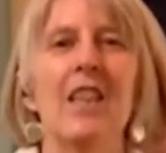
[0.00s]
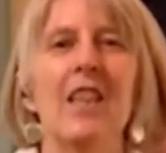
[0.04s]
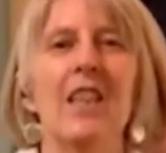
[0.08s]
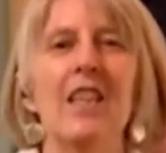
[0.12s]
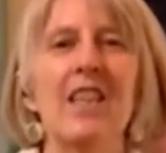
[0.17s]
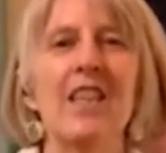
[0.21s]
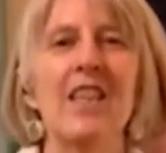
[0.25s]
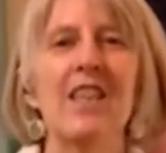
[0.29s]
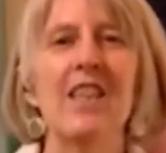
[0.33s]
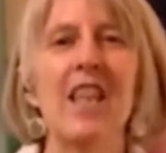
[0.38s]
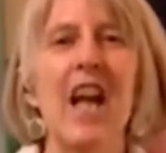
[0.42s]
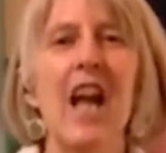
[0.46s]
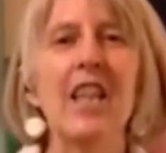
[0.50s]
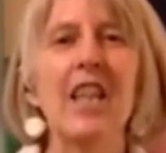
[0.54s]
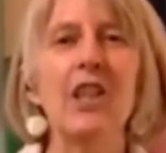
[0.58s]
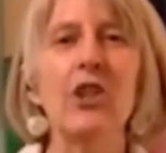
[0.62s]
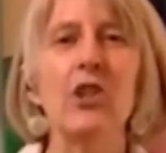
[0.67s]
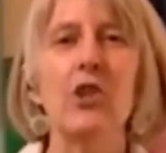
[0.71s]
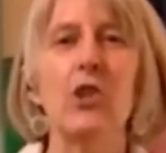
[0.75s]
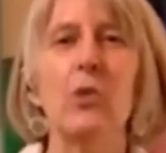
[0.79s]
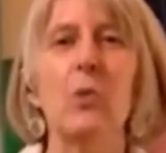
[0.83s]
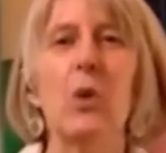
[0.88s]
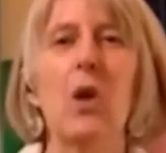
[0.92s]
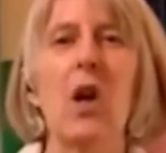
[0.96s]
The
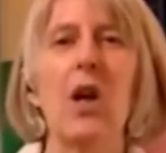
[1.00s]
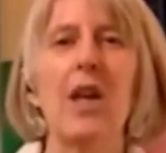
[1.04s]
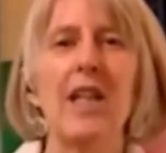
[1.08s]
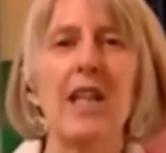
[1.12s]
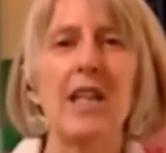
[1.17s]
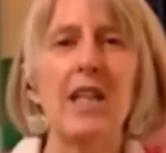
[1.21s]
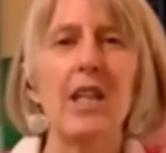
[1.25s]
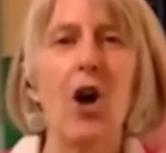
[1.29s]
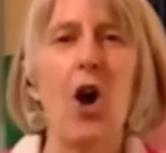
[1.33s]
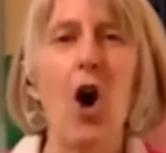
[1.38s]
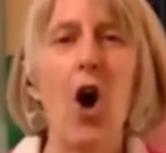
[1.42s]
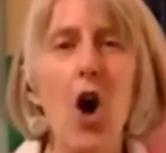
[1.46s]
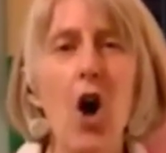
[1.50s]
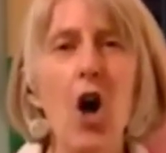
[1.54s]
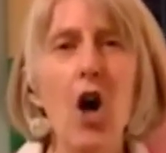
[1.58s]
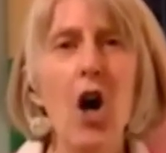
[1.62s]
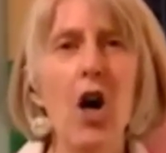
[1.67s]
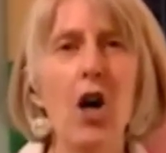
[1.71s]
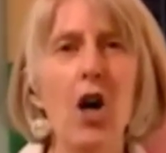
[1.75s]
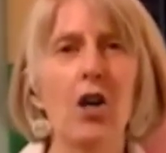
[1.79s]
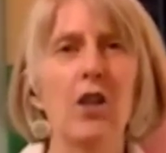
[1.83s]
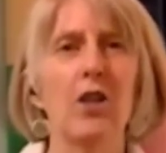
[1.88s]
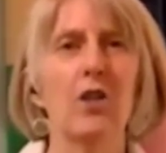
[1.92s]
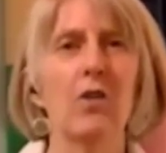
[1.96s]
designers were in
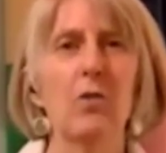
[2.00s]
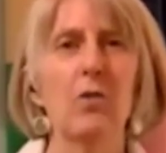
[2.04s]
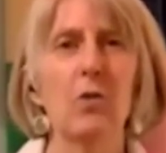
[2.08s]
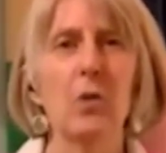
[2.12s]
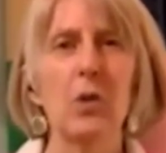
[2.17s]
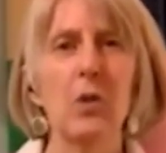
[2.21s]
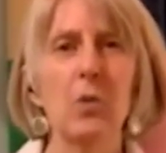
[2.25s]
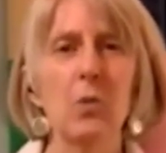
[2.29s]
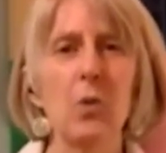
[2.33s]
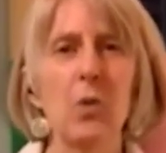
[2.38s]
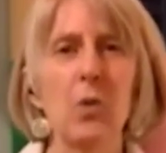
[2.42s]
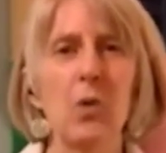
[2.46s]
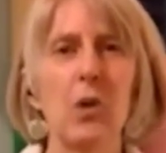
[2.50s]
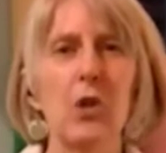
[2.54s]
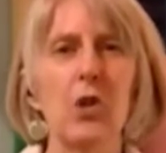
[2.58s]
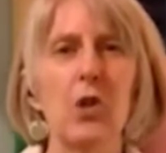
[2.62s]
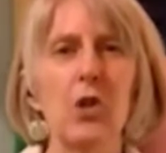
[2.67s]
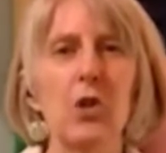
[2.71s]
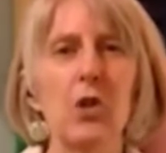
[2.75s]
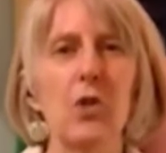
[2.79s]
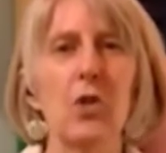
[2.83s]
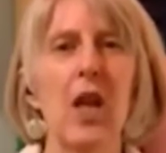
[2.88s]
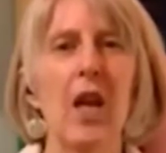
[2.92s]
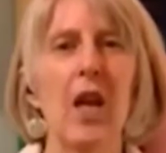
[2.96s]
awe of World War
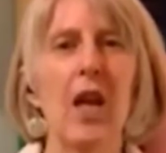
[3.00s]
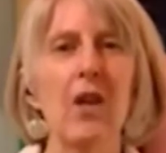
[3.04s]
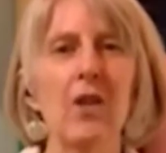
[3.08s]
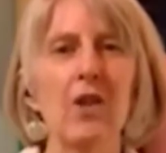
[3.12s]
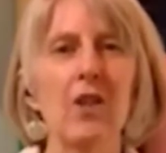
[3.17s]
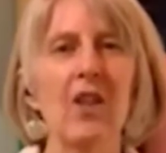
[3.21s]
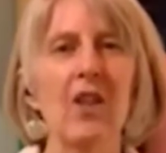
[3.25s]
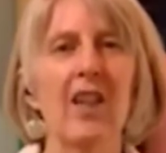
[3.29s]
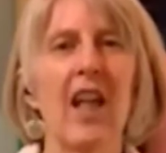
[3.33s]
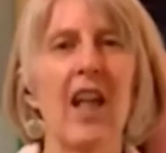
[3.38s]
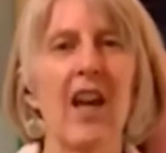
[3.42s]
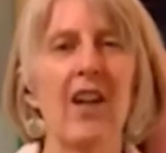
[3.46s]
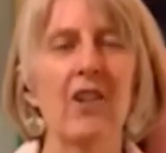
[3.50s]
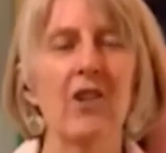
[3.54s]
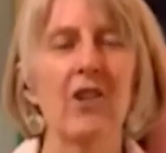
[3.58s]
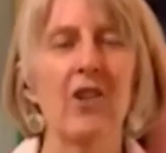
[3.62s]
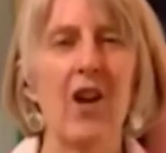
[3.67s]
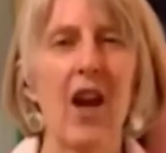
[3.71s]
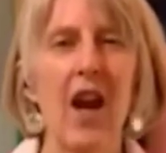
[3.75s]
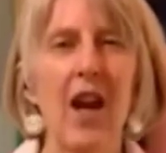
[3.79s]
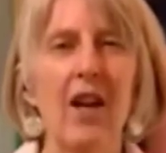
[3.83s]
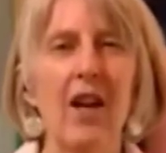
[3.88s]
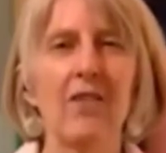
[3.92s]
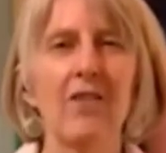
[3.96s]
II
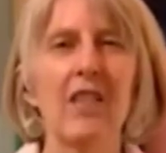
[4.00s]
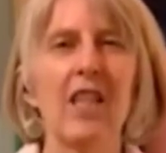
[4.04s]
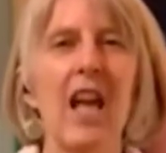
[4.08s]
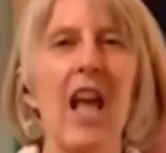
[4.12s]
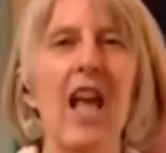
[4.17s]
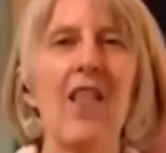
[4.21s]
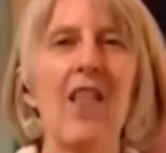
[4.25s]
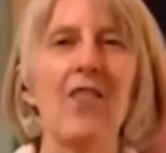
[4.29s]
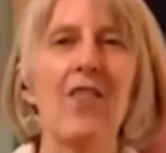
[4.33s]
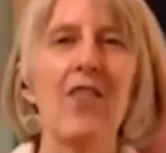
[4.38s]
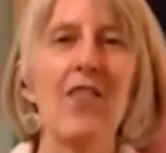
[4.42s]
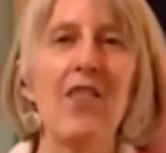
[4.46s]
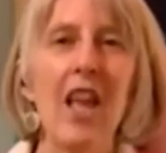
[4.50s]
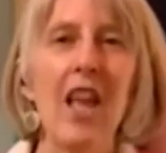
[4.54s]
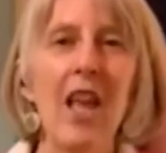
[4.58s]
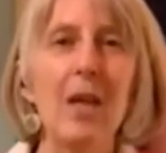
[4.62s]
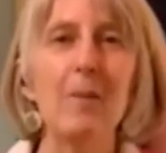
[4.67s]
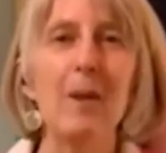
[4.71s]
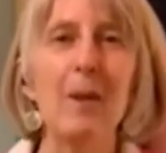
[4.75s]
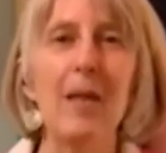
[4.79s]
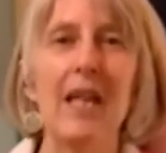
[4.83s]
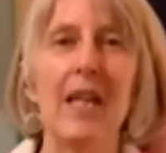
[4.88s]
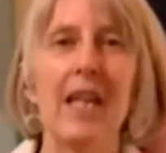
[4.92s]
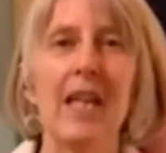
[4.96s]
aircraft, and
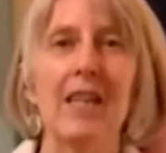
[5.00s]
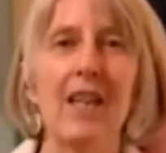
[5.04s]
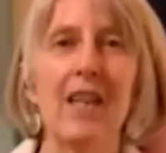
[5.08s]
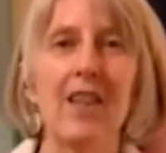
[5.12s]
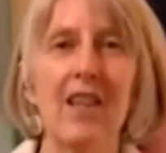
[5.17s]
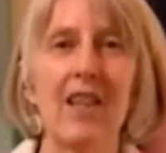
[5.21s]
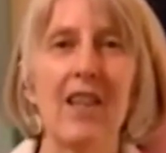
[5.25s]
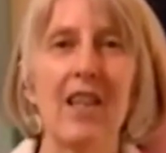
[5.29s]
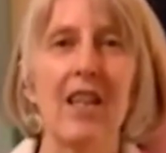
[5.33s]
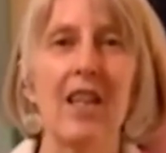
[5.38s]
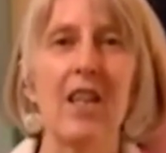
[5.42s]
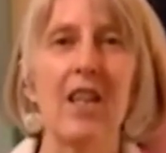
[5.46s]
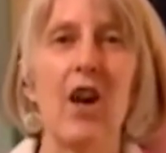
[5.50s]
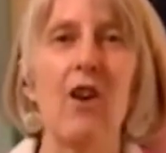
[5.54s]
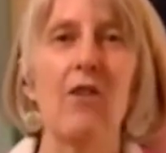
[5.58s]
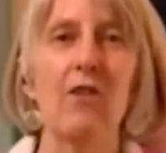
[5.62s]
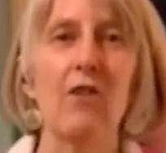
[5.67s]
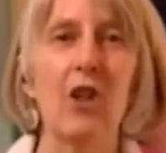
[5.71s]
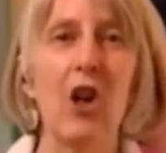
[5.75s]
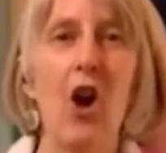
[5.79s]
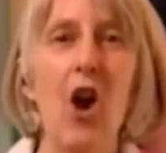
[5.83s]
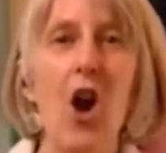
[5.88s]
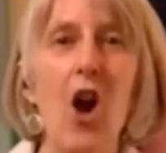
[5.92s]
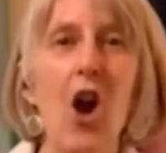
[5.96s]
they began to think of
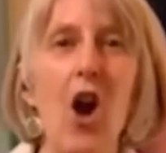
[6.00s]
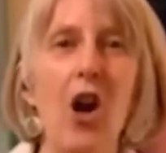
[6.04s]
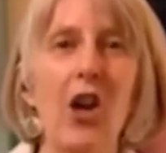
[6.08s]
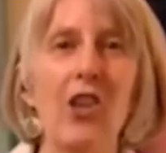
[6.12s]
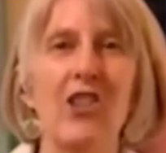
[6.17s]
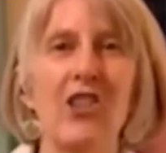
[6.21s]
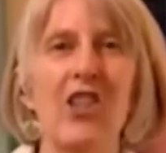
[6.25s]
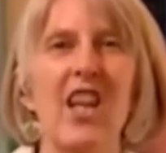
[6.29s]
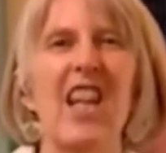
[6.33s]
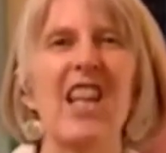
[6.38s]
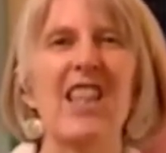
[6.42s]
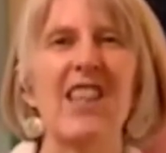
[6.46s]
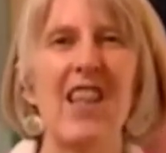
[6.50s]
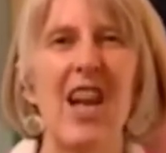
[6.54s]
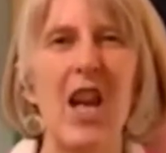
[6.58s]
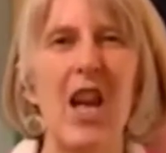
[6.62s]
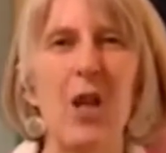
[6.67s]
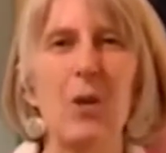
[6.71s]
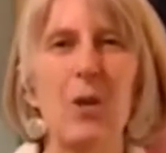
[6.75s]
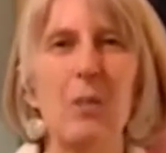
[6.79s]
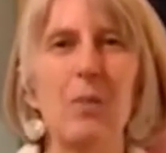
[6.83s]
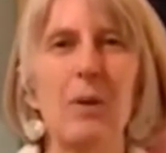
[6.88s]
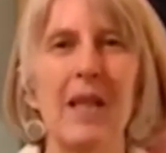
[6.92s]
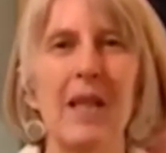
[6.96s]
cars as
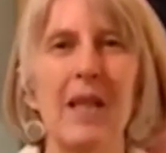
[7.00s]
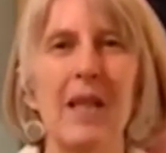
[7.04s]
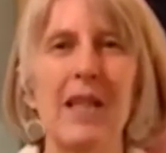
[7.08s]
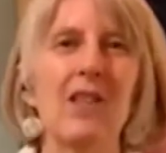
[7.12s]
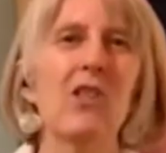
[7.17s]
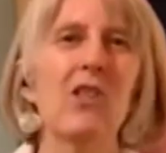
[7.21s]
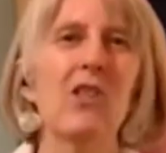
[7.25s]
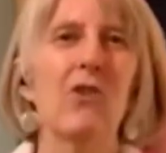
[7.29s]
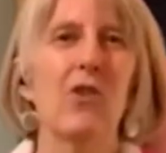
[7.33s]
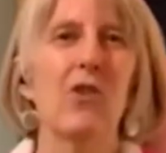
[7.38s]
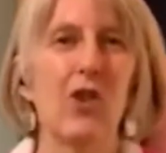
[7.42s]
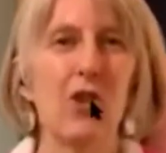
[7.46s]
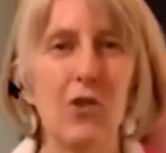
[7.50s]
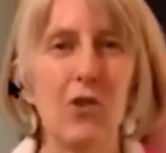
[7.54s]
airplanes for the